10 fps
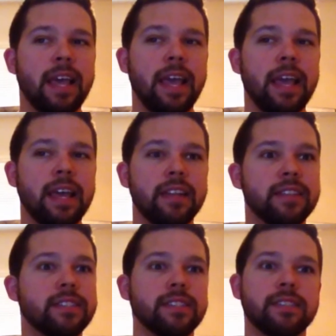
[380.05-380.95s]
And
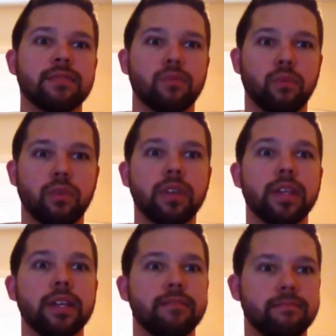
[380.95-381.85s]
this is
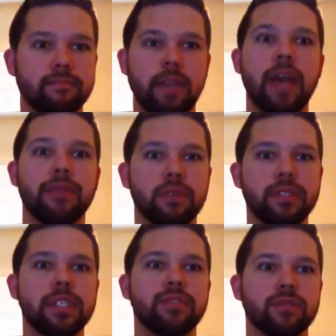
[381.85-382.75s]
really
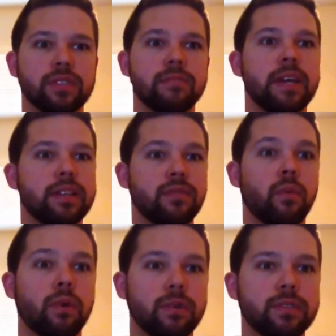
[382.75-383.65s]
ethnocentrism at its
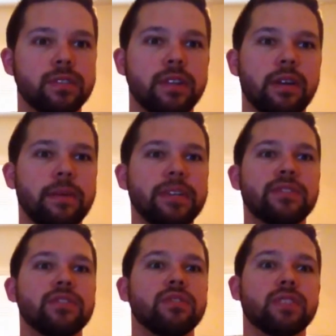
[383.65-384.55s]
worst.
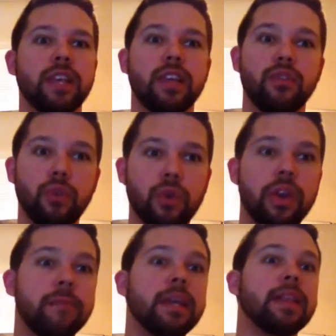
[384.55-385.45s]
Basically you're saying you're
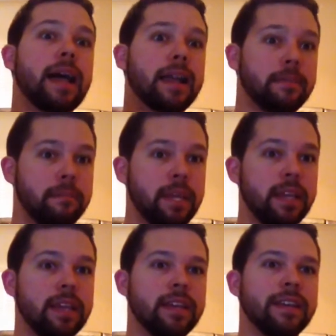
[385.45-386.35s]
going to be like
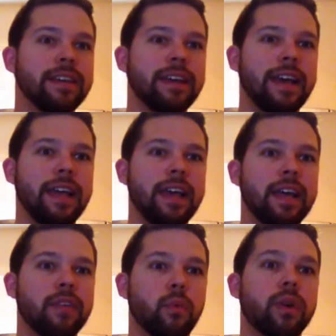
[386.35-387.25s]
me
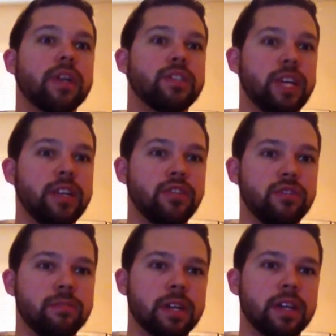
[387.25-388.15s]
and we're going to change
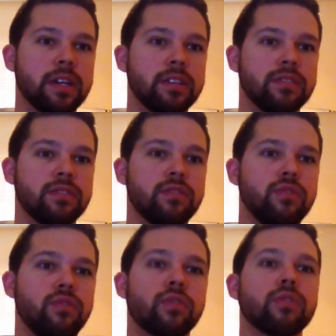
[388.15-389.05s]
you because
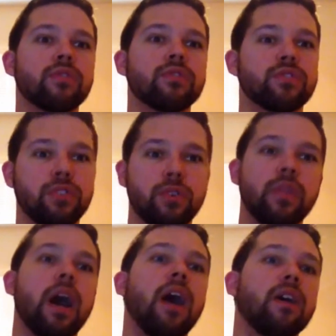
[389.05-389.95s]
you're still
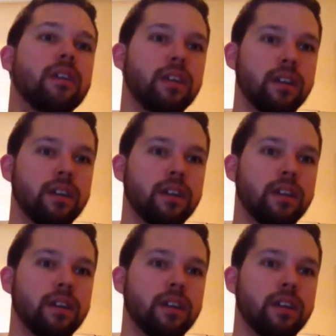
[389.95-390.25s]
not